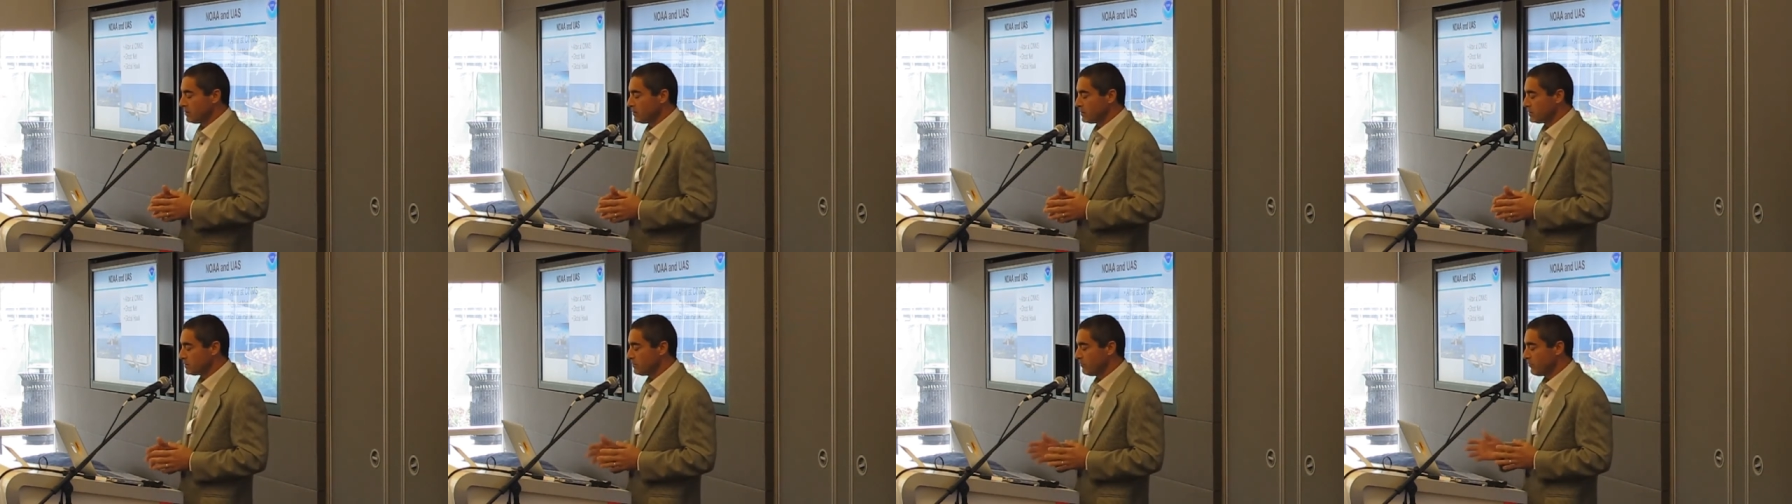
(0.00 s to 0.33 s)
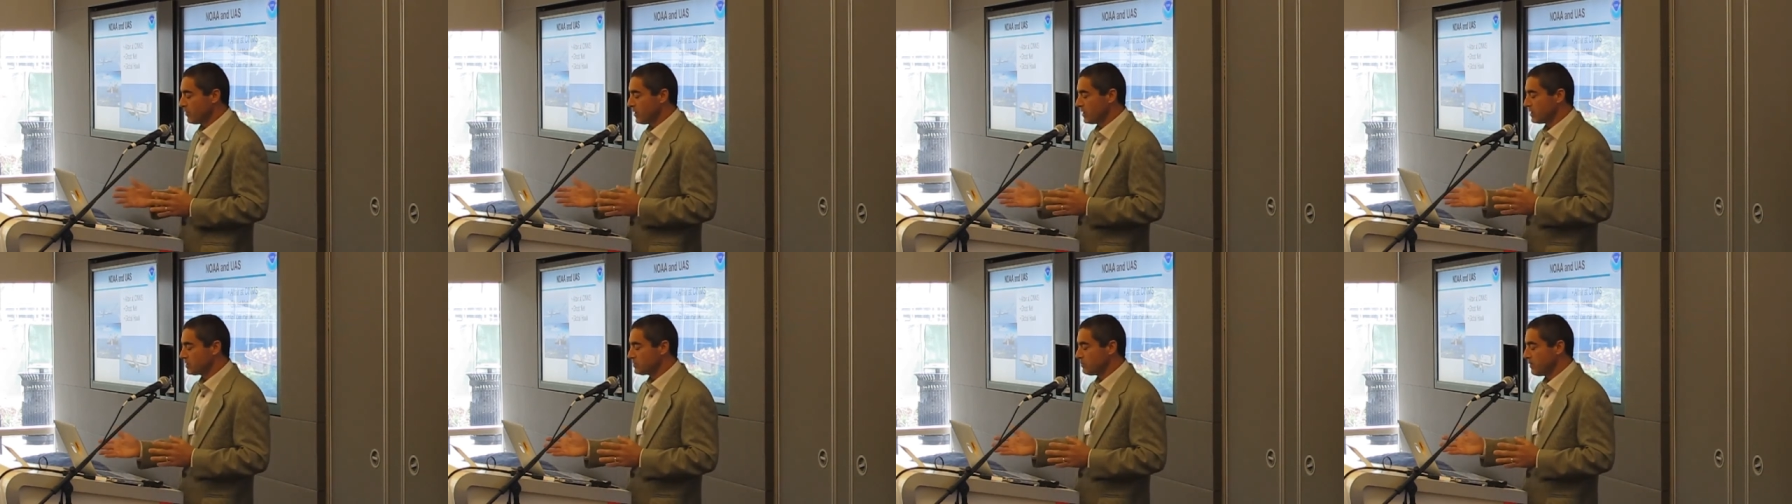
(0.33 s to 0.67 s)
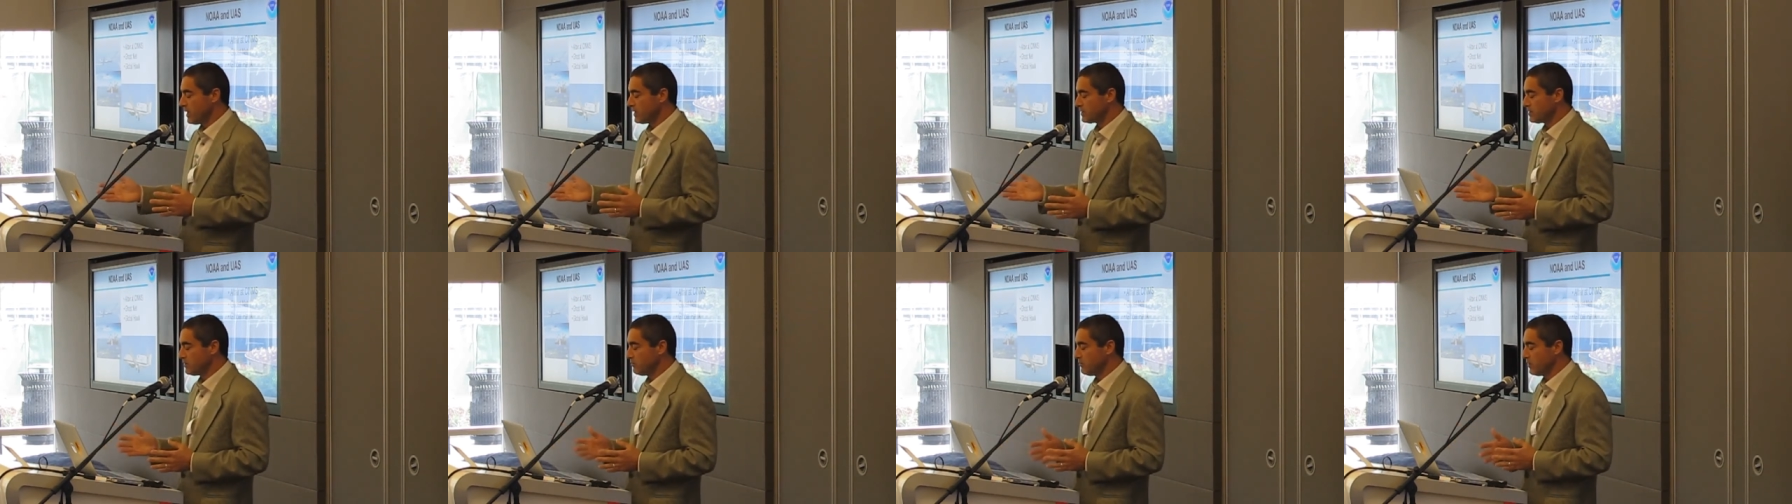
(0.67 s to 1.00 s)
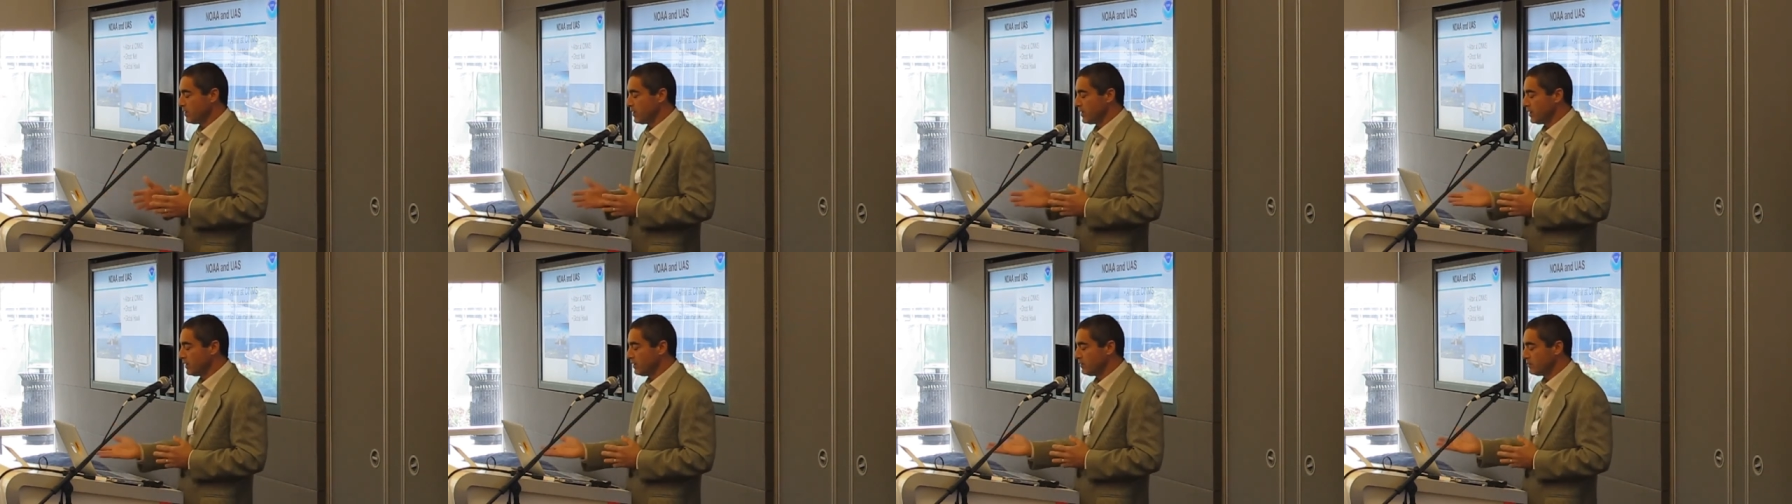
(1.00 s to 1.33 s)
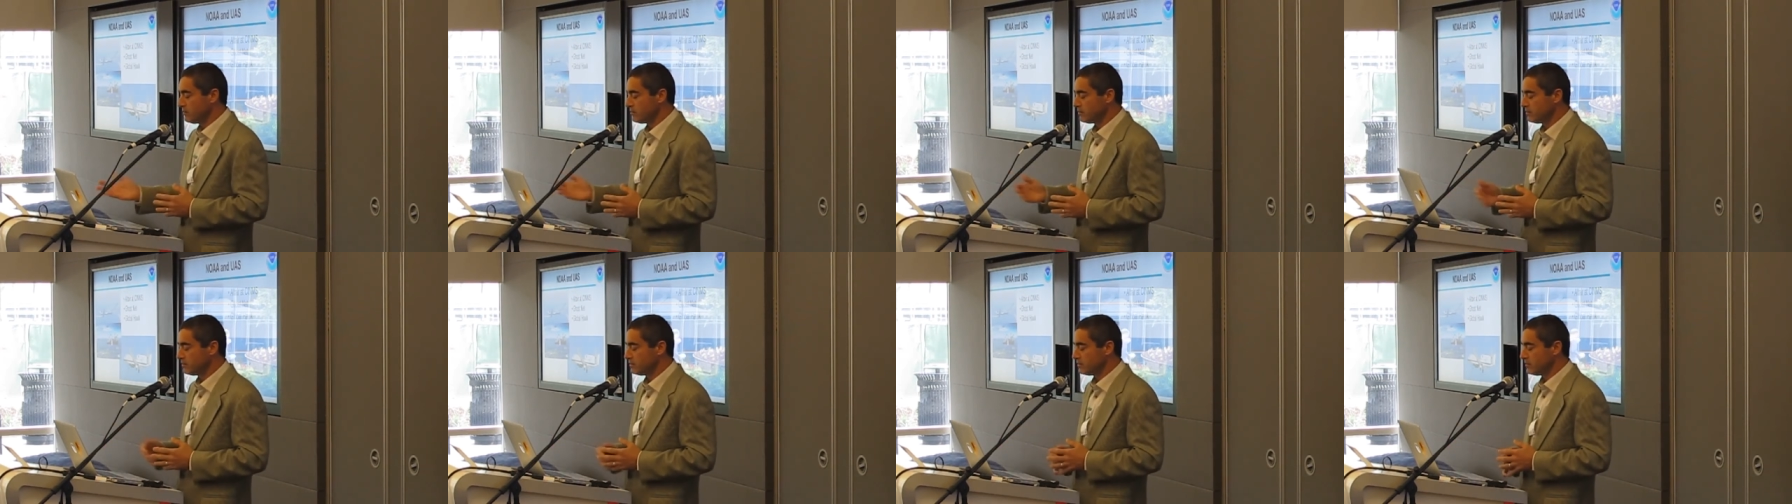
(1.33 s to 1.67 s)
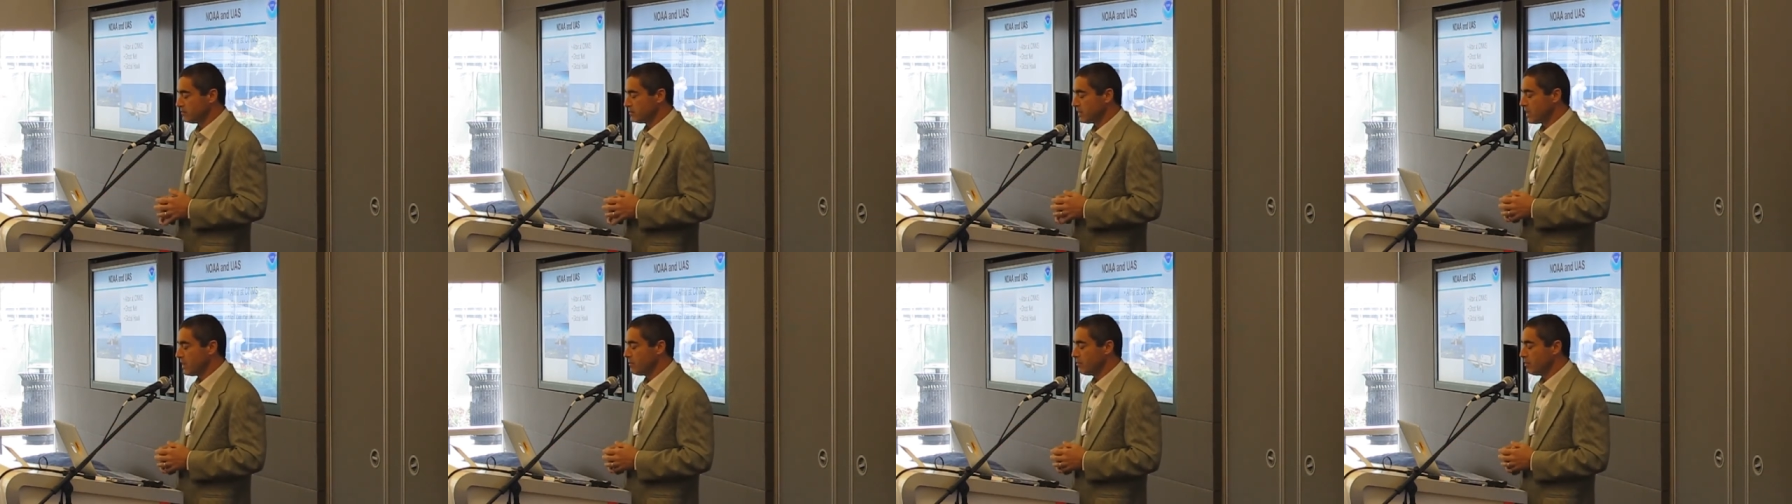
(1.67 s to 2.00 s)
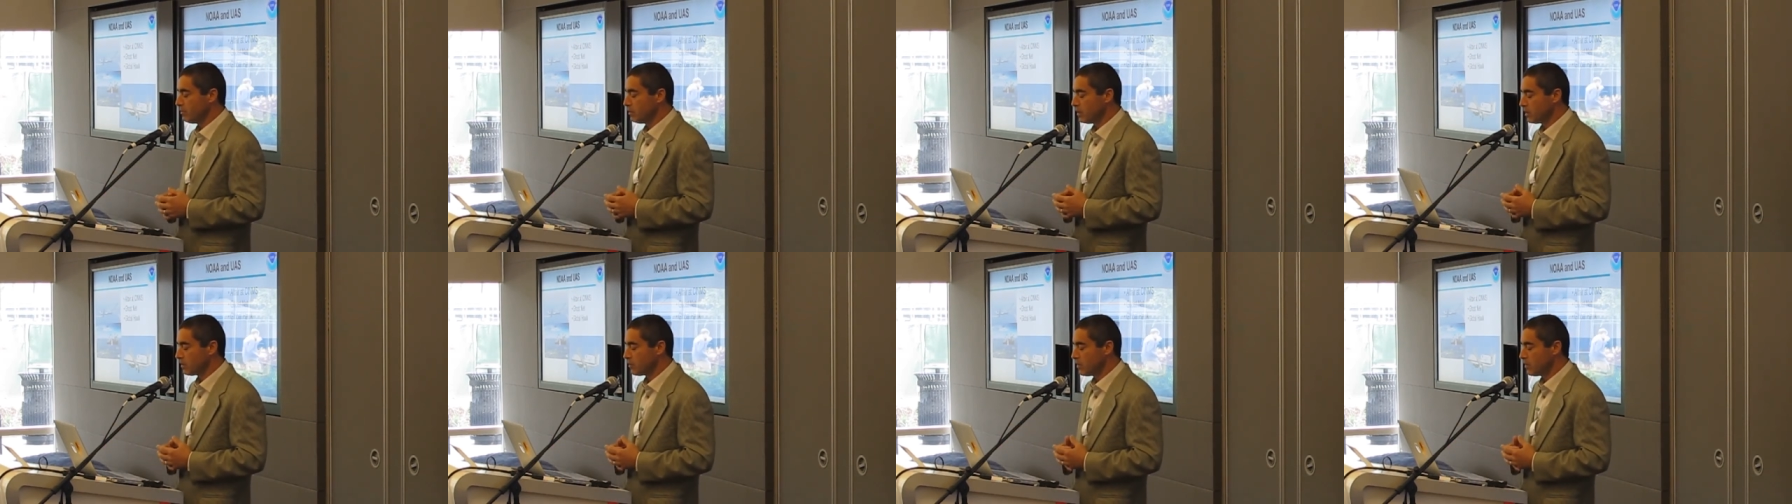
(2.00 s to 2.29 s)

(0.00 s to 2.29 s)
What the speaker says: Some very expensive, very capable